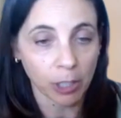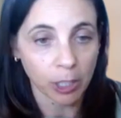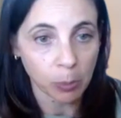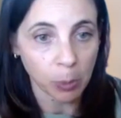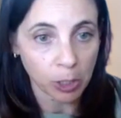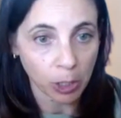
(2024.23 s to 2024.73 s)

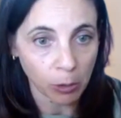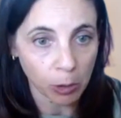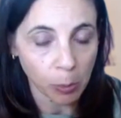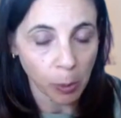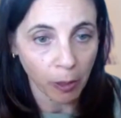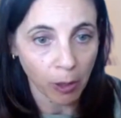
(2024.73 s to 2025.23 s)
private speech
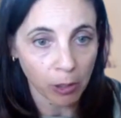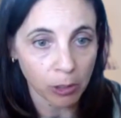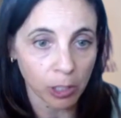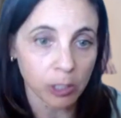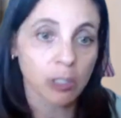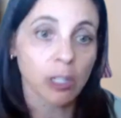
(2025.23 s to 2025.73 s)
language
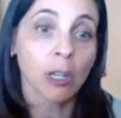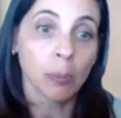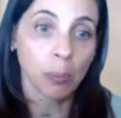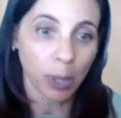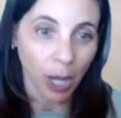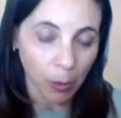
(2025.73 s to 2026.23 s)
pathologist,
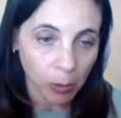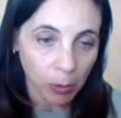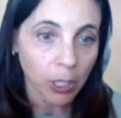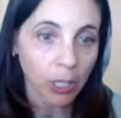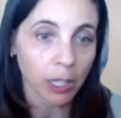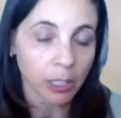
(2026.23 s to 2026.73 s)
but I
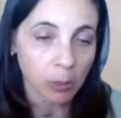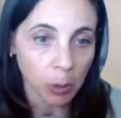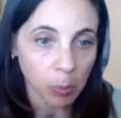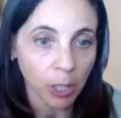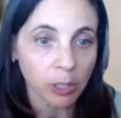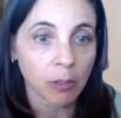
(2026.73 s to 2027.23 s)
would really like to
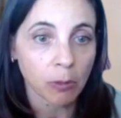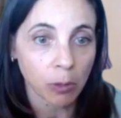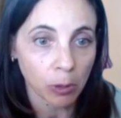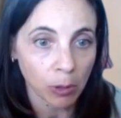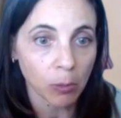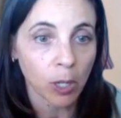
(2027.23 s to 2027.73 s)
be present
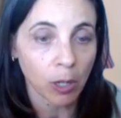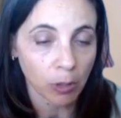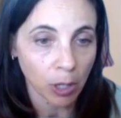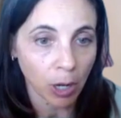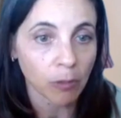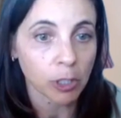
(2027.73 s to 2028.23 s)
for
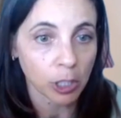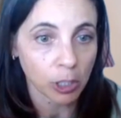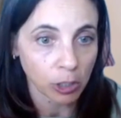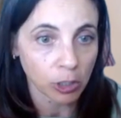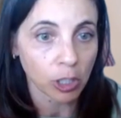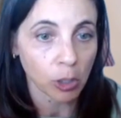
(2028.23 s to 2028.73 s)
whatever
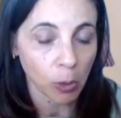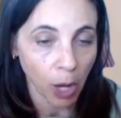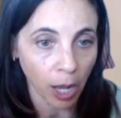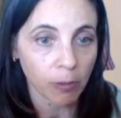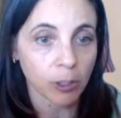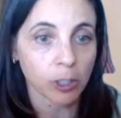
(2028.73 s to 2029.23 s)
conversations that you
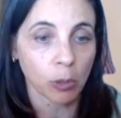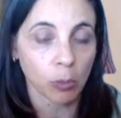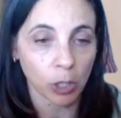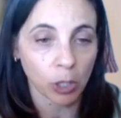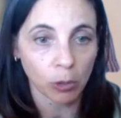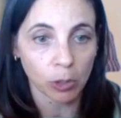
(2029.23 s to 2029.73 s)
have. And
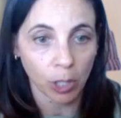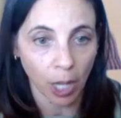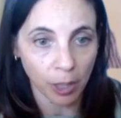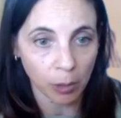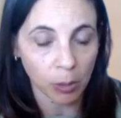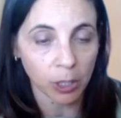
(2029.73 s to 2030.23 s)
so when you
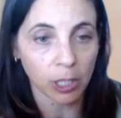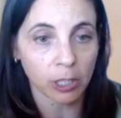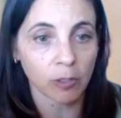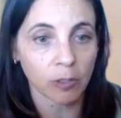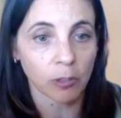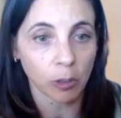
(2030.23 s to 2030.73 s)
sign the
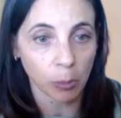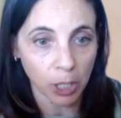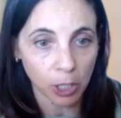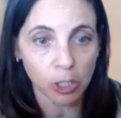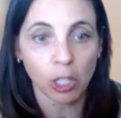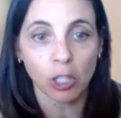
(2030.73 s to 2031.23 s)
release of
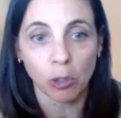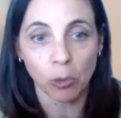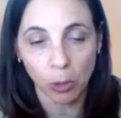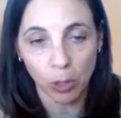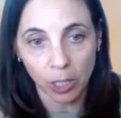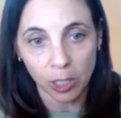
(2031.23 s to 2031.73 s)
information,
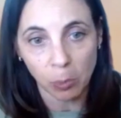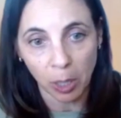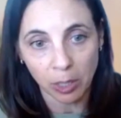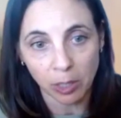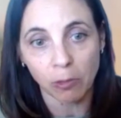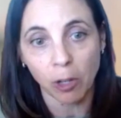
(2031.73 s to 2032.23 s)
you really
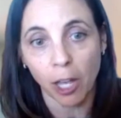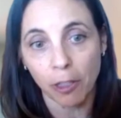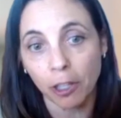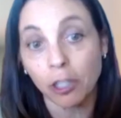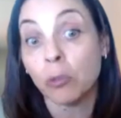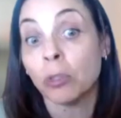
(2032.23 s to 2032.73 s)

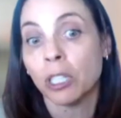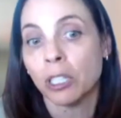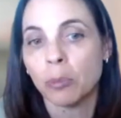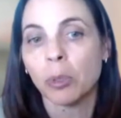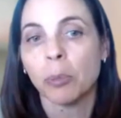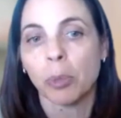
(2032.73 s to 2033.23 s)
specify that you
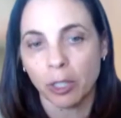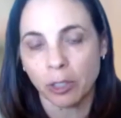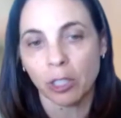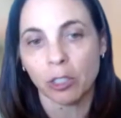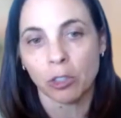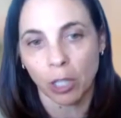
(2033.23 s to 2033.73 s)
need to be
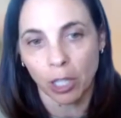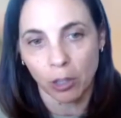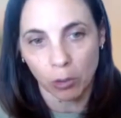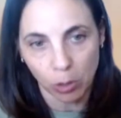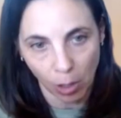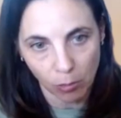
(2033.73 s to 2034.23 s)
present
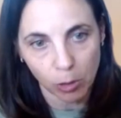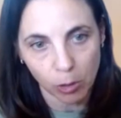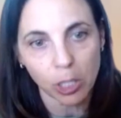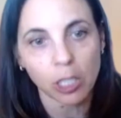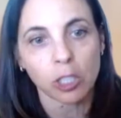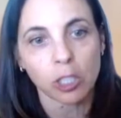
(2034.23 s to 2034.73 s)
during those
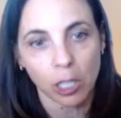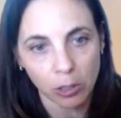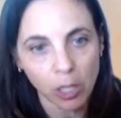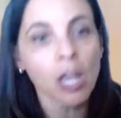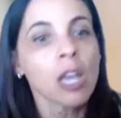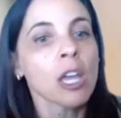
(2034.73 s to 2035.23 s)

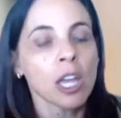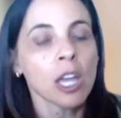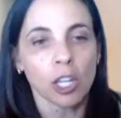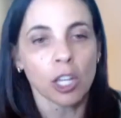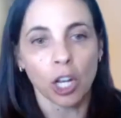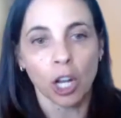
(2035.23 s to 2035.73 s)
conversations.
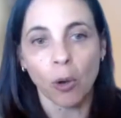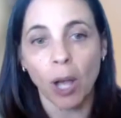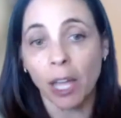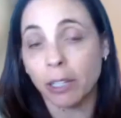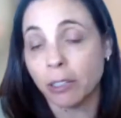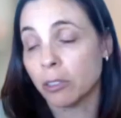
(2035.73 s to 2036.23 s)

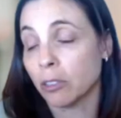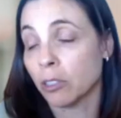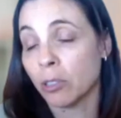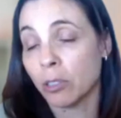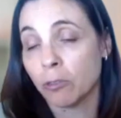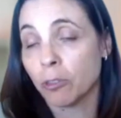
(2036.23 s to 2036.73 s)
And
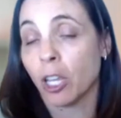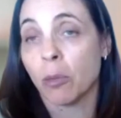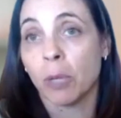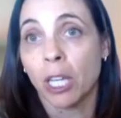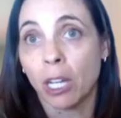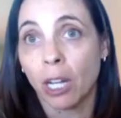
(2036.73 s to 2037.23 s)
you can
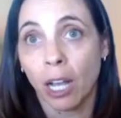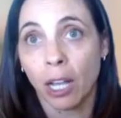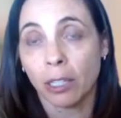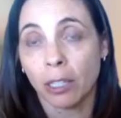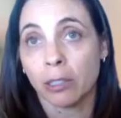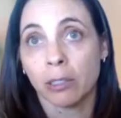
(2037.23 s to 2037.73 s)
frame it
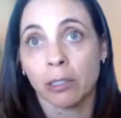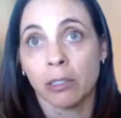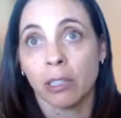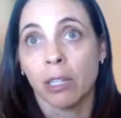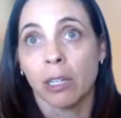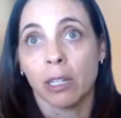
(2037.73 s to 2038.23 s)

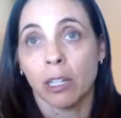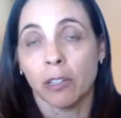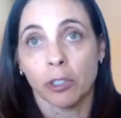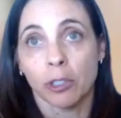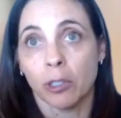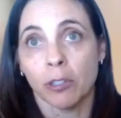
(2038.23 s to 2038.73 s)
as,
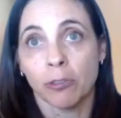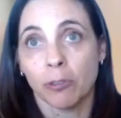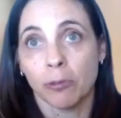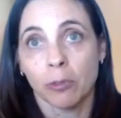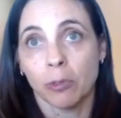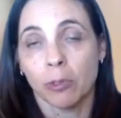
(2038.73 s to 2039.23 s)
if you're